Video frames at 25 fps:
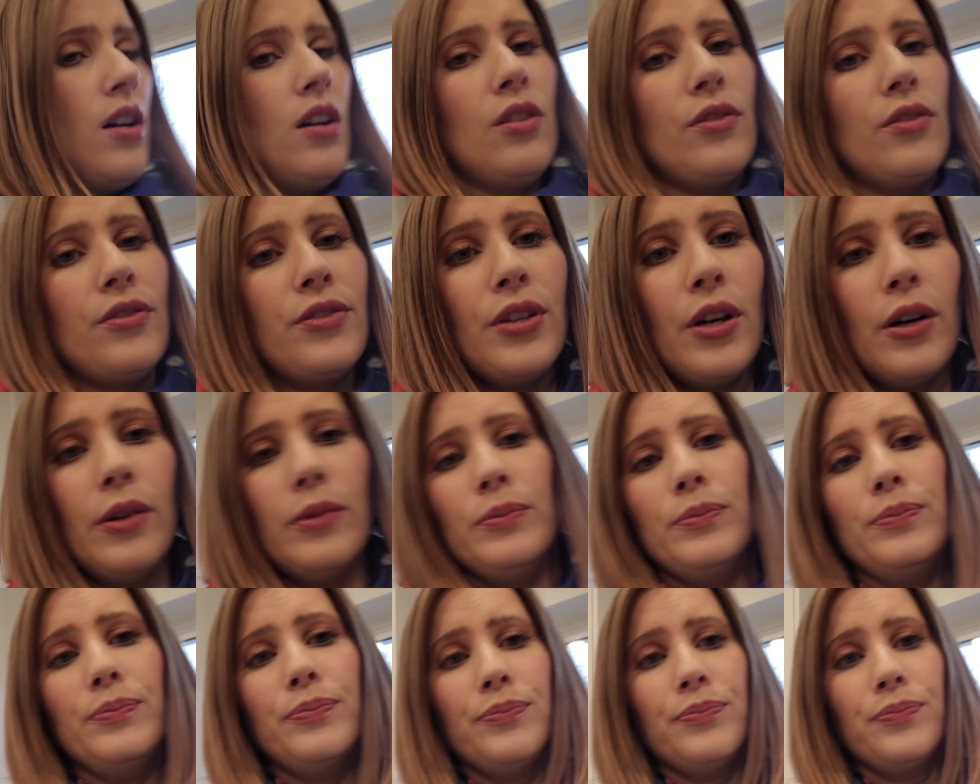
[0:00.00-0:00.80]
So,
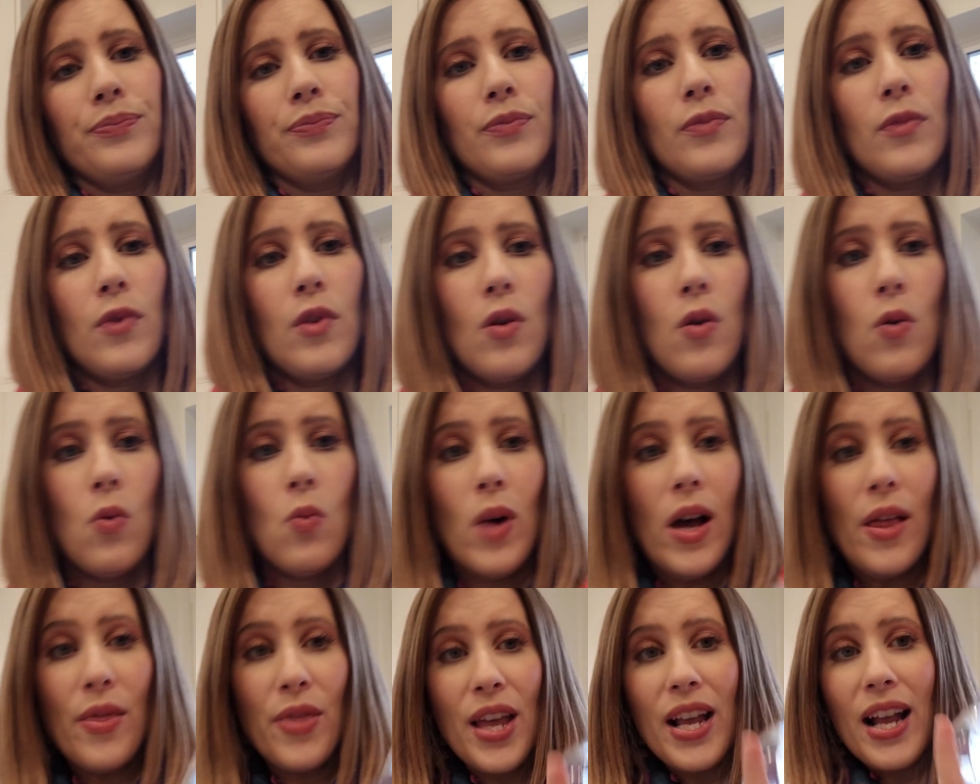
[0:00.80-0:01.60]

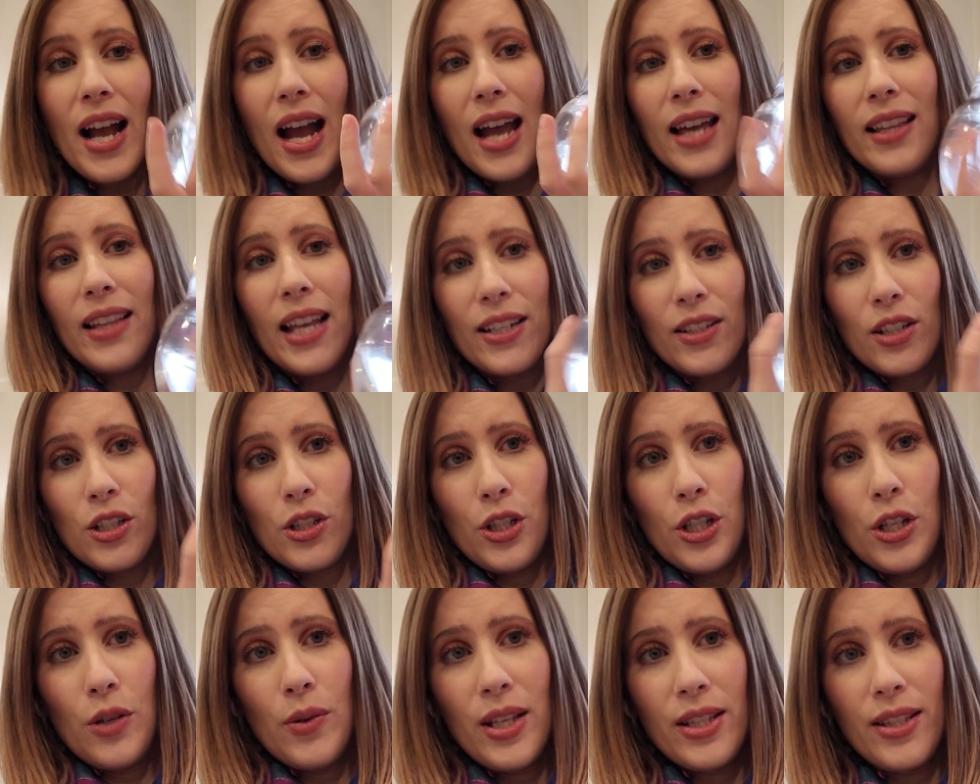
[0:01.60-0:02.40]
one thing I like to
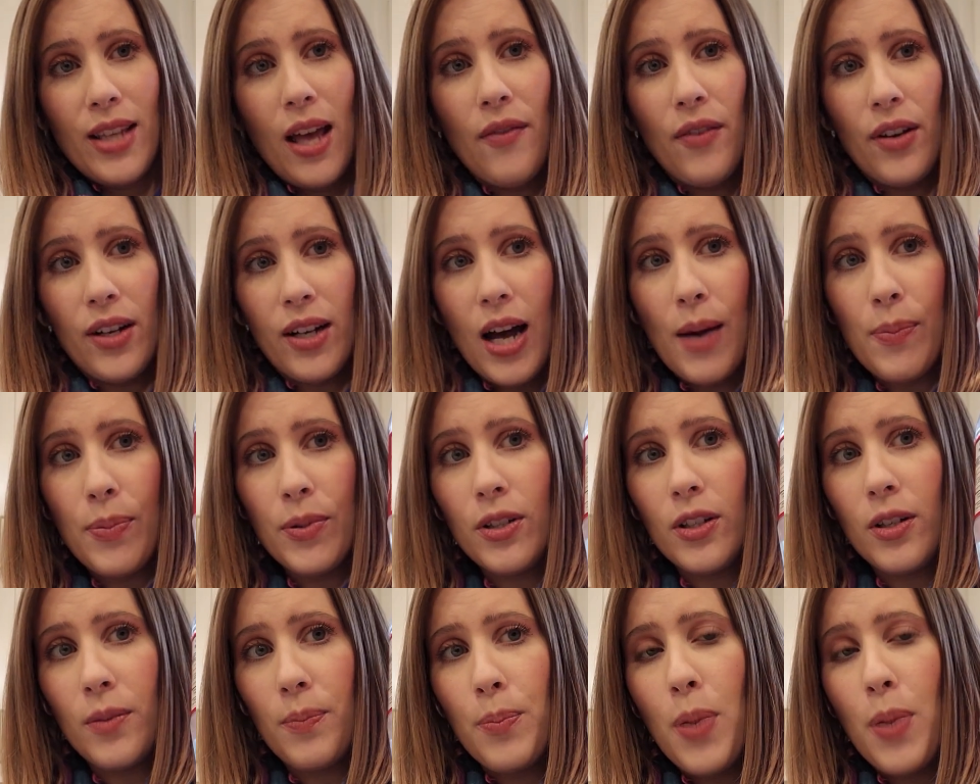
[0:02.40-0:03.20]
do is have a couple